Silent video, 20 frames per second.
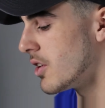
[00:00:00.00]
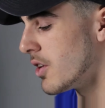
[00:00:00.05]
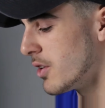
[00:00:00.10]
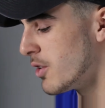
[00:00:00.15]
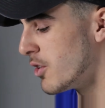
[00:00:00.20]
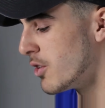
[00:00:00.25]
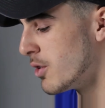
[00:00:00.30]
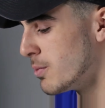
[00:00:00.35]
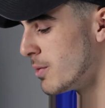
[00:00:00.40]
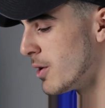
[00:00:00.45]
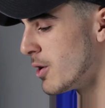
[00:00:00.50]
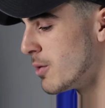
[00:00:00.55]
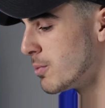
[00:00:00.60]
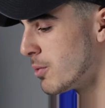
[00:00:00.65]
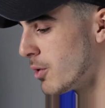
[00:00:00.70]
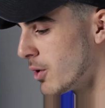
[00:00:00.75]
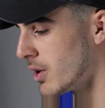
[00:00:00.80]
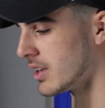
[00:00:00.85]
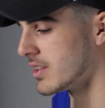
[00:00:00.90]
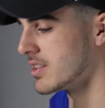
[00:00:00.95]
all about
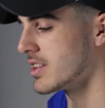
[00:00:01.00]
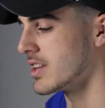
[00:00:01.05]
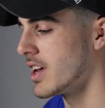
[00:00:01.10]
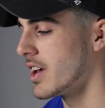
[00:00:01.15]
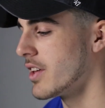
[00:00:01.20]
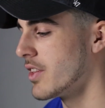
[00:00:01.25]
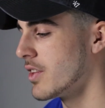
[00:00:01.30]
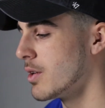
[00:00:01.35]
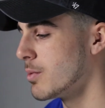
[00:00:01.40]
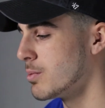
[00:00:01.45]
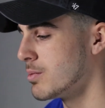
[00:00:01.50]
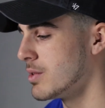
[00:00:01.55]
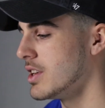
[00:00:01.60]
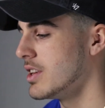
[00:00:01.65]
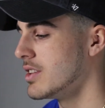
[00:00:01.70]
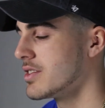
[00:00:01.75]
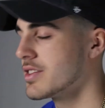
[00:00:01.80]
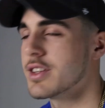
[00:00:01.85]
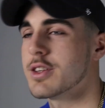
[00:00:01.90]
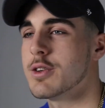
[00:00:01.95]
putting together a
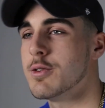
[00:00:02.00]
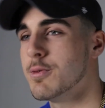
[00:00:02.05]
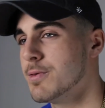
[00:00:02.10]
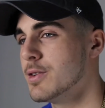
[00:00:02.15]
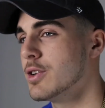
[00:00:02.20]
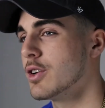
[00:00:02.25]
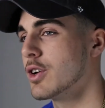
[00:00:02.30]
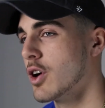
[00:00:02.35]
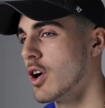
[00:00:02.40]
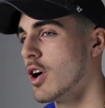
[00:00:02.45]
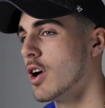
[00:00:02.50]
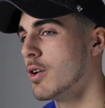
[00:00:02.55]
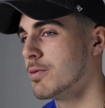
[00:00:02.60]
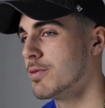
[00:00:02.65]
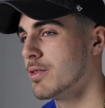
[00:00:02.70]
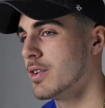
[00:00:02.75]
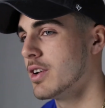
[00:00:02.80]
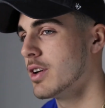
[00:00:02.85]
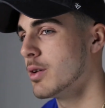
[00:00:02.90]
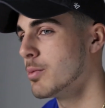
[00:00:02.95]
piece that you feel
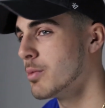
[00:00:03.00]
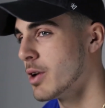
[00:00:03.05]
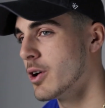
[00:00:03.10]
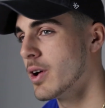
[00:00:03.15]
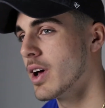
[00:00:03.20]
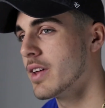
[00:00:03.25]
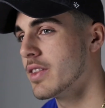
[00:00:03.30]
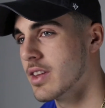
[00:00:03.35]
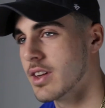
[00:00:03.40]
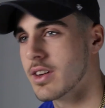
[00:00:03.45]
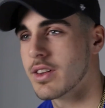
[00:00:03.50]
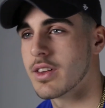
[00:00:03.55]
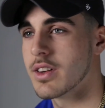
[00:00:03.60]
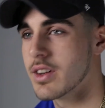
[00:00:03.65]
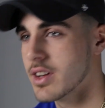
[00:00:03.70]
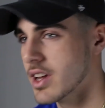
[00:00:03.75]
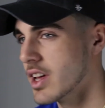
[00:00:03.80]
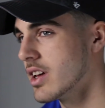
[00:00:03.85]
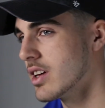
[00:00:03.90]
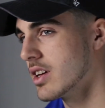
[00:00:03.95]
confident about at the end
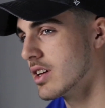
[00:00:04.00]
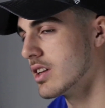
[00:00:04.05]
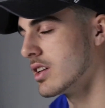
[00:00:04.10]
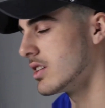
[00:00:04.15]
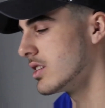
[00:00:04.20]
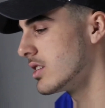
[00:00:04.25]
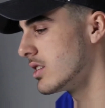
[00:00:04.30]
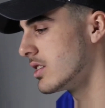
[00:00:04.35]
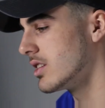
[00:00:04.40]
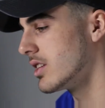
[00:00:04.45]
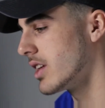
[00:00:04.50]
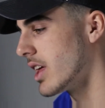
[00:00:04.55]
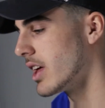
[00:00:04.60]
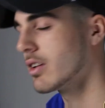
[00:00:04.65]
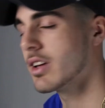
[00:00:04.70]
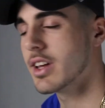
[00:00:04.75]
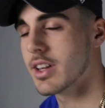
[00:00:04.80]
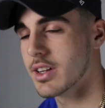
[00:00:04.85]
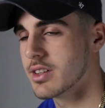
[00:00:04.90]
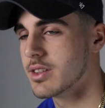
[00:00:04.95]
of the day and
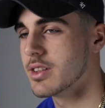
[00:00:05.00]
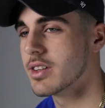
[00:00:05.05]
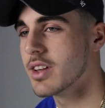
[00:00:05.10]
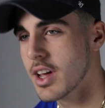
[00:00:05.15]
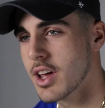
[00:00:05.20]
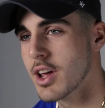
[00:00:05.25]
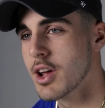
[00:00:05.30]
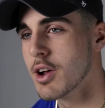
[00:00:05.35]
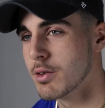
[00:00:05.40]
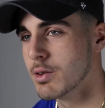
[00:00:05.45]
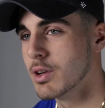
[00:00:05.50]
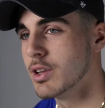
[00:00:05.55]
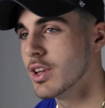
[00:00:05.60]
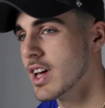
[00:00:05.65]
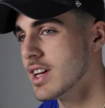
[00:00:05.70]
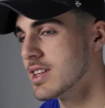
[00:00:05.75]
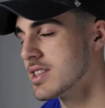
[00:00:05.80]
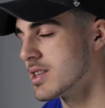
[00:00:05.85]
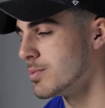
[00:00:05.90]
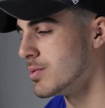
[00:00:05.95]
that can
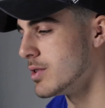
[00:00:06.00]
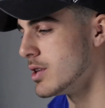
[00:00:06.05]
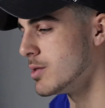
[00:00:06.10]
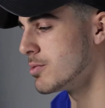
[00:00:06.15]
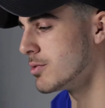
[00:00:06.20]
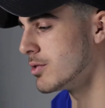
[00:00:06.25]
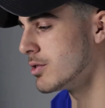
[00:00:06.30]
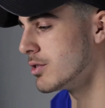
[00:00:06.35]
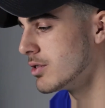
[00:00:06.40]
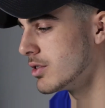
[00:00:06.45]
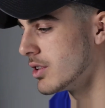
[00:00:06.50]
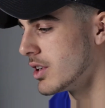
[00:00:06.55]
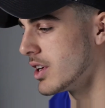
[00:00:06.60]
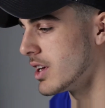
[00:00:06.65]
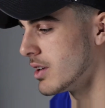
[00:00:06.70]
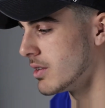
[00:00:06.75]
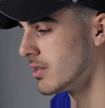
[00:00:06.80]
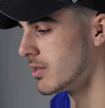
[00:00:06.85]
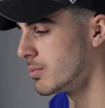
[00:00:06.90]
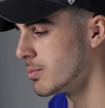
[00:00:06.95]
relate to people
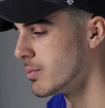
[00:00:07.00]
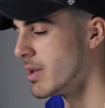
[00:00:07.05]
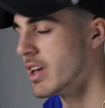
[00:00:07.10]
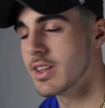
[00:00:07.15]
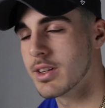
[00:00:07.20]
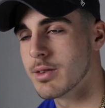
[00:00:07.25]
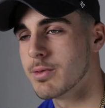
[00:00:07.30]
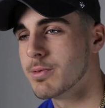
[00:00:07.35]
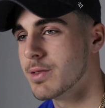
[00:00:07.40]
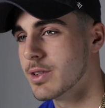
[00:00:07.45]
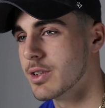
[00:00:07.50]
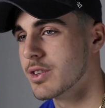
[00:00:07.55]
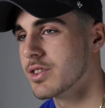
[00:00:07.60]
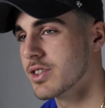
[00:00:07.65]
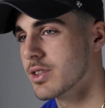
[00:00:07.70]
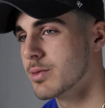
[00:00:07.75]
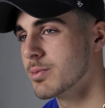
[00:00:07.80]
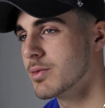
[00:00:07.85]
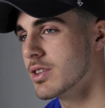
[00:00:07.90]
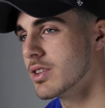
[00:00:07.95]
and make them feel
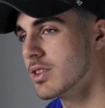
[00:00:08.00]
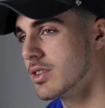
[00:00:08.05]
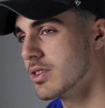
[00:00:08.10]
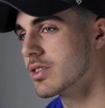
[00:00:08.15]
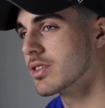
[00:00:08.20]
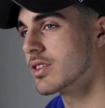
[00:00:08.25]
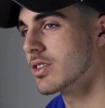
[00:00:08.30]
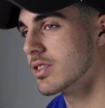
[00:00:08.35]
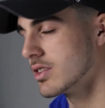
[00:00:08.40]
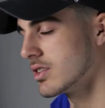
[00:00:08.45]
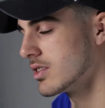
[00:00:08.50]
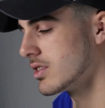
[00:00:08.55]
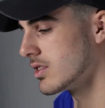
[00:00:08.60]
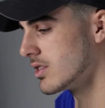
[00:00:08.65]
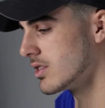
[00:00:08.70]
something, so.